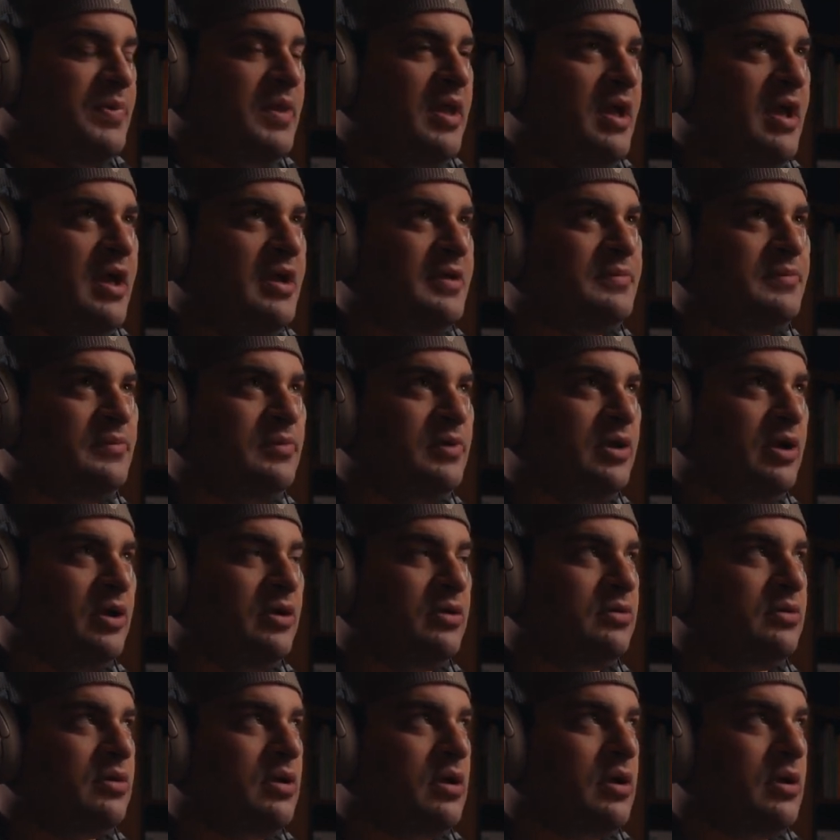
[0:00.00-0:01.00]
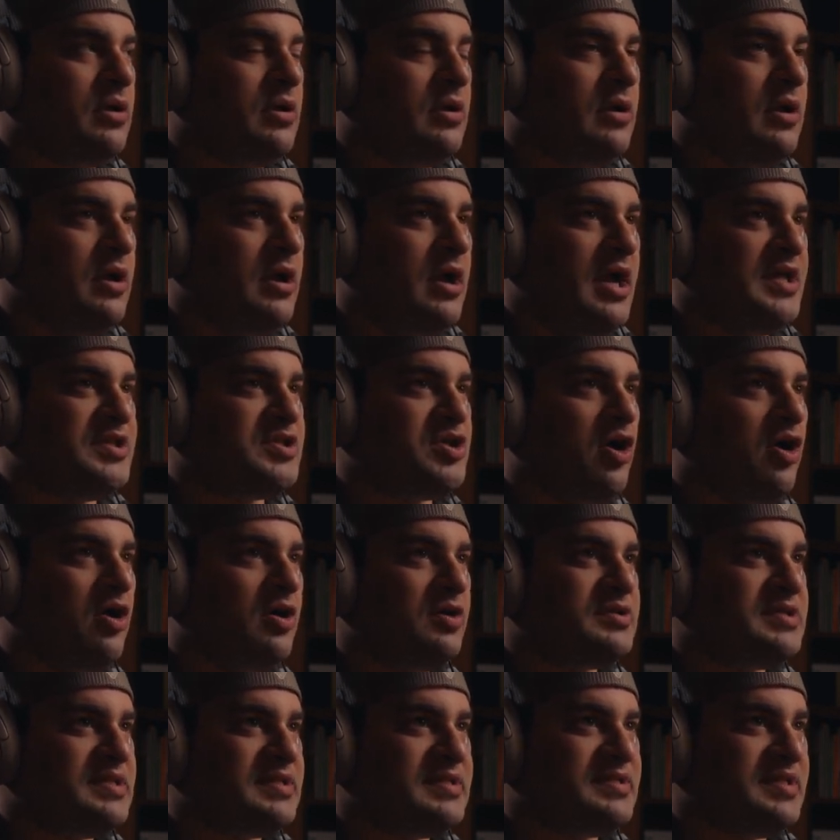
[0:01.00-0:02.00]
it's
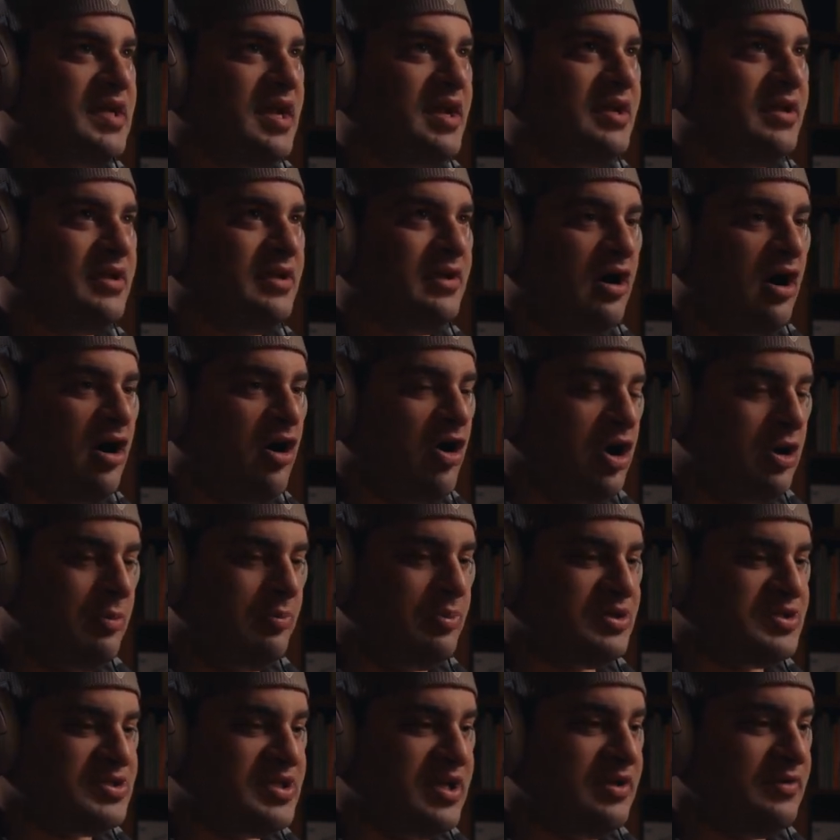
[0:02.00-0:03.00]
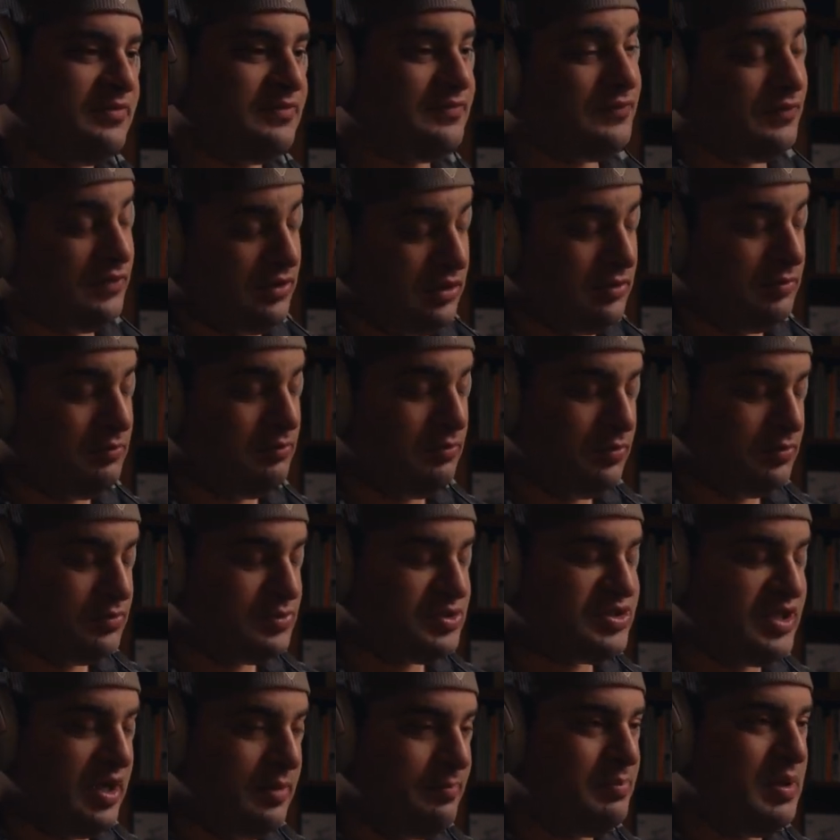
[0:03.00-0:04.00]
hard to say 100% for
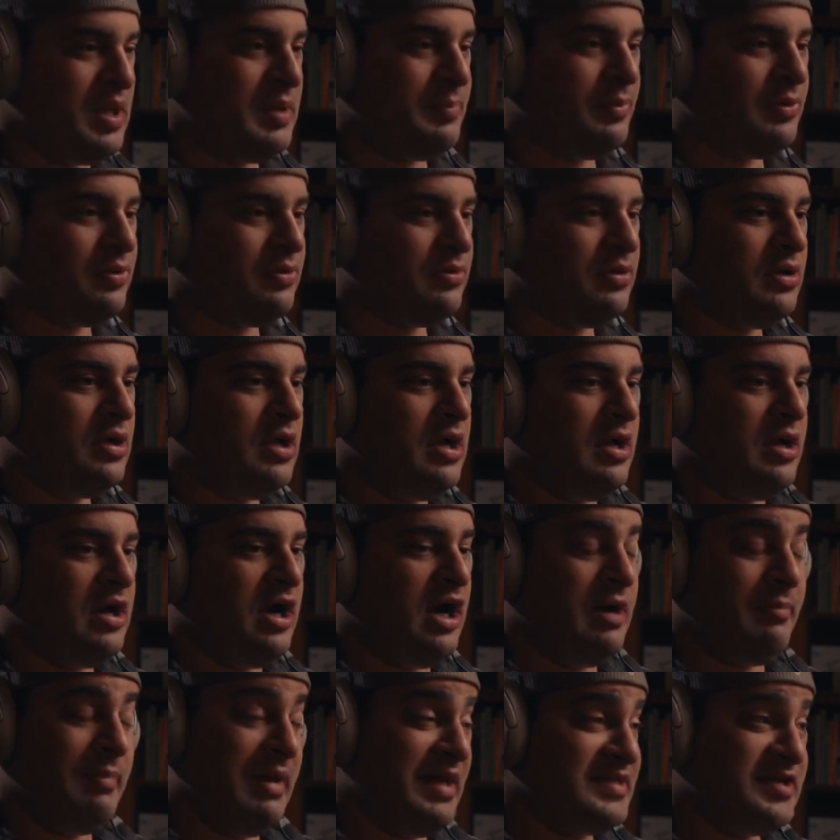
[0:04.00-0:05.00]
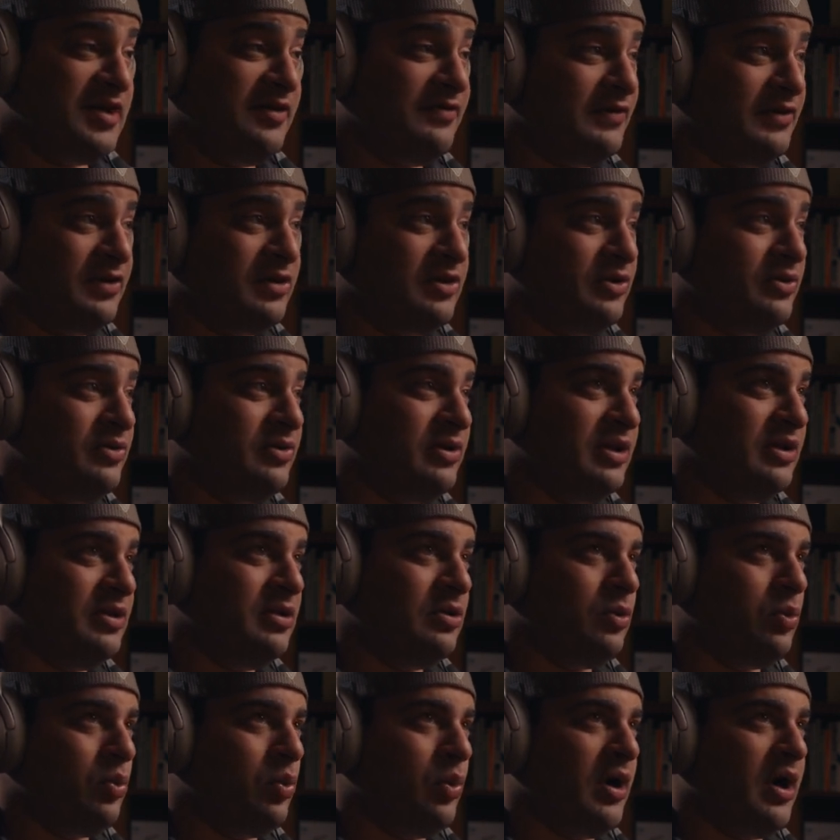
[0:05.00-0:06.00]
some people, myself included,
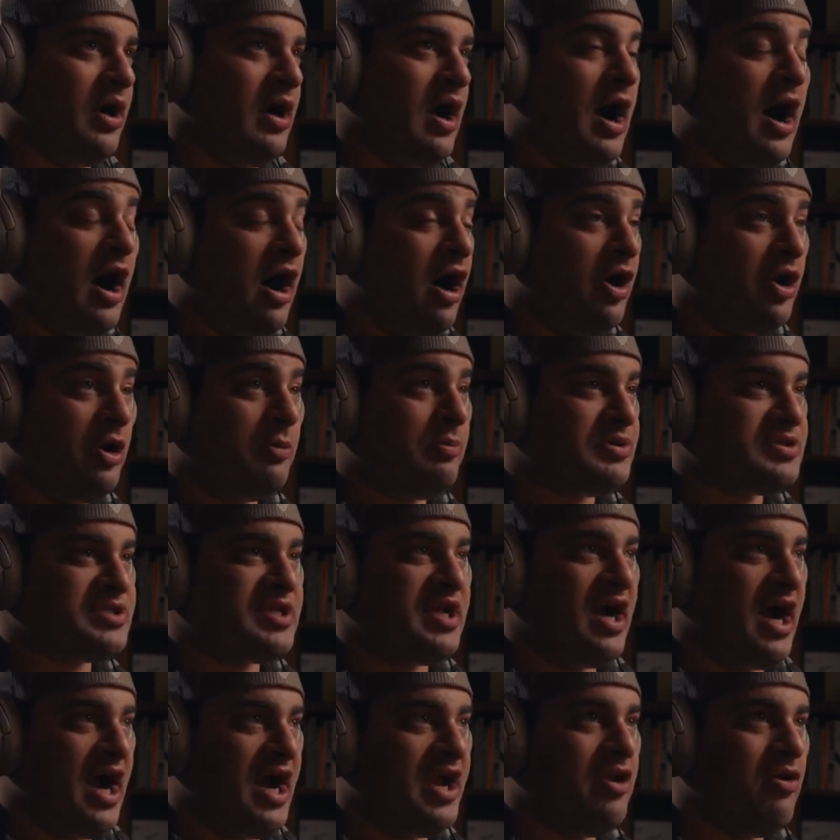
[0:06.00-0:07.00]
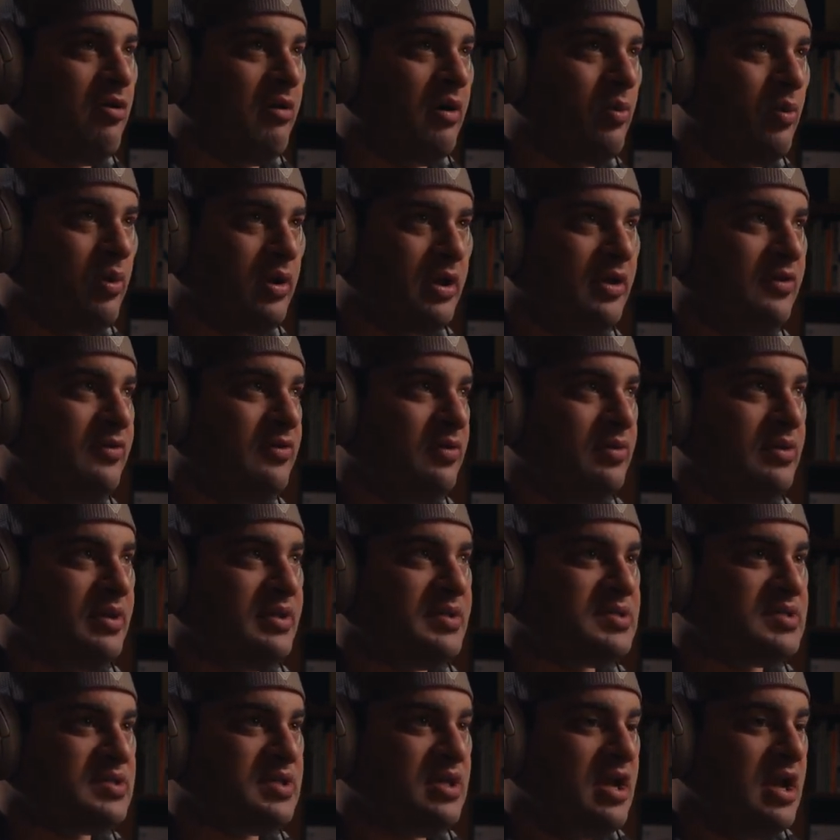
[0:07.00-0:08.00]
where 100% I know I want to do
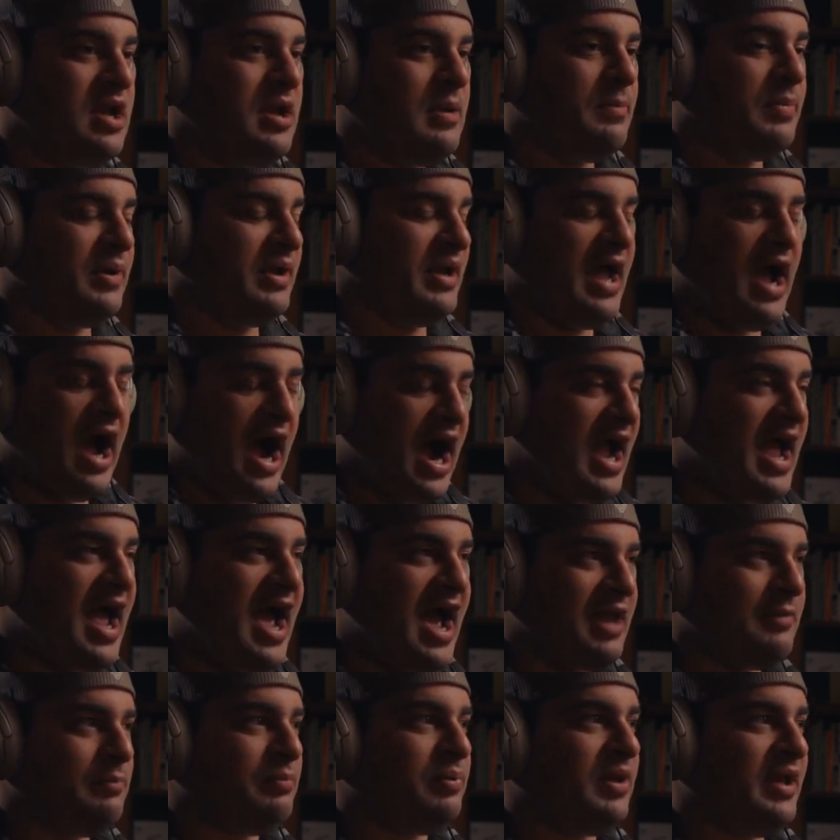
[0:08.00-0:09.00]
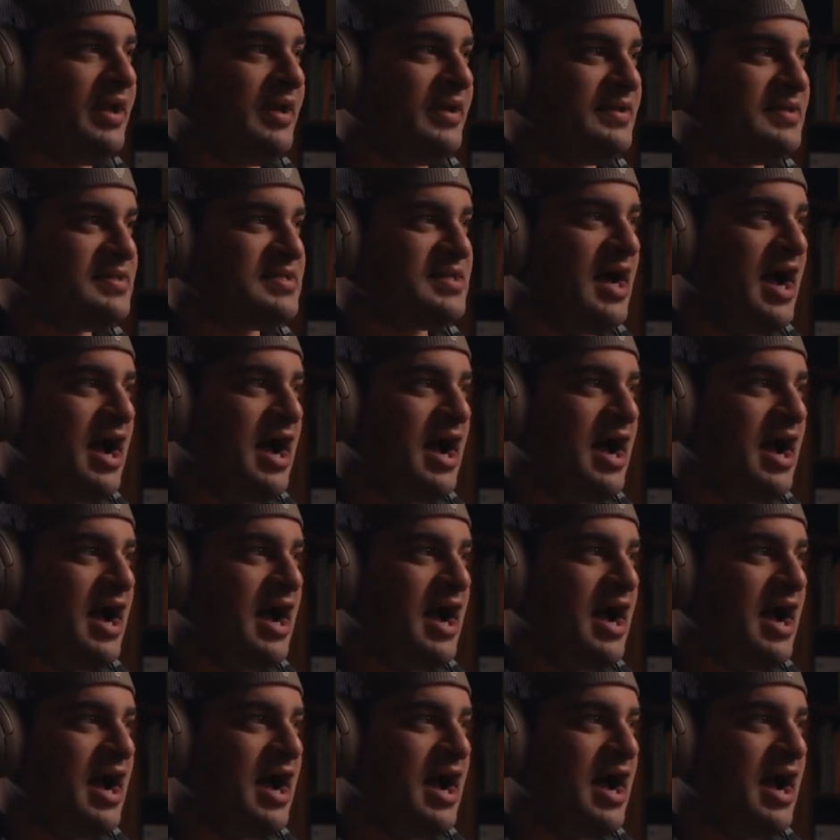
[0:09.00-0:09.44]
this, but I had plans.